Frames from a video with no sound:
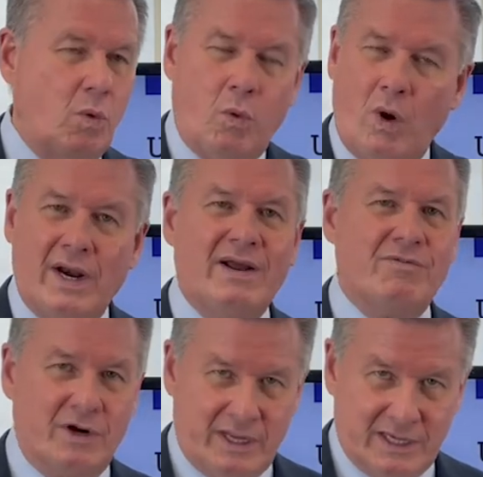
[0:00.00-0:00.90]

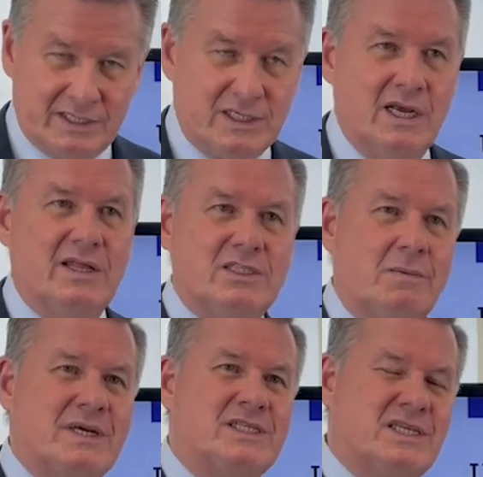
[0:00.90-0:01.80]
whatever it is, there's going
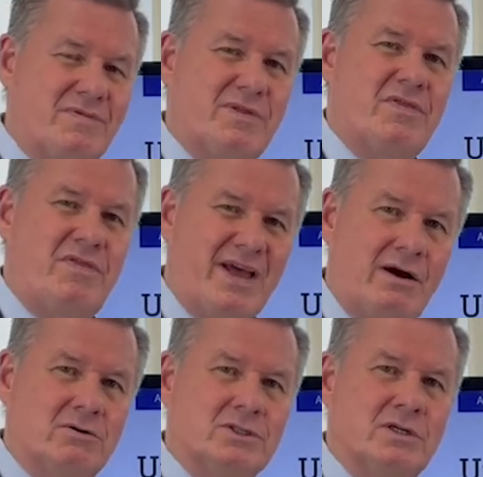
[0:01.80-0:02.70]
to be
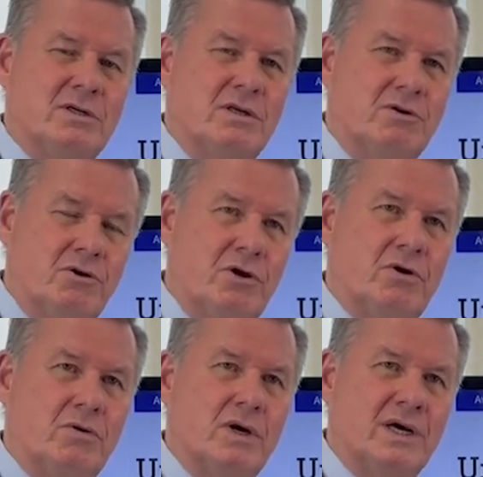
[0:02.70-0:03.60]
7,000
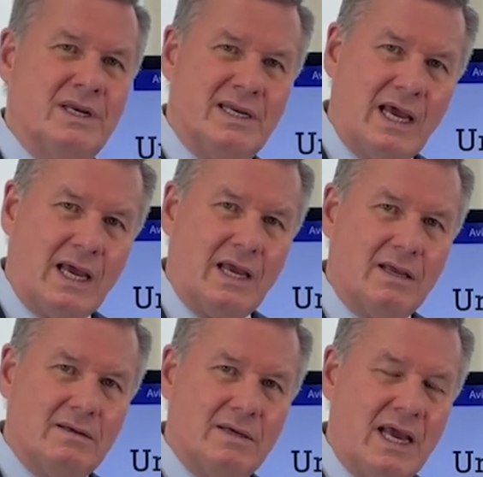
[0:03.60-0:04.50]
new a day
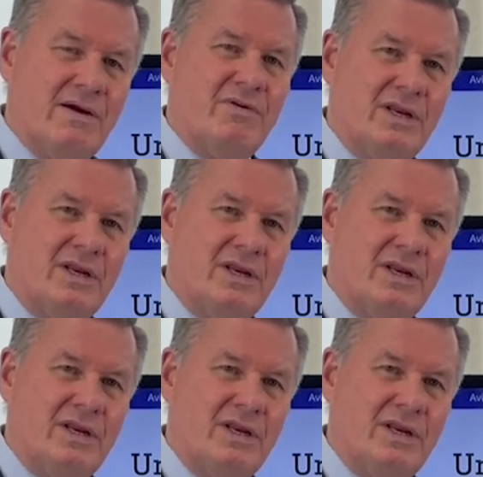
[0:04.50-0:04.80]
every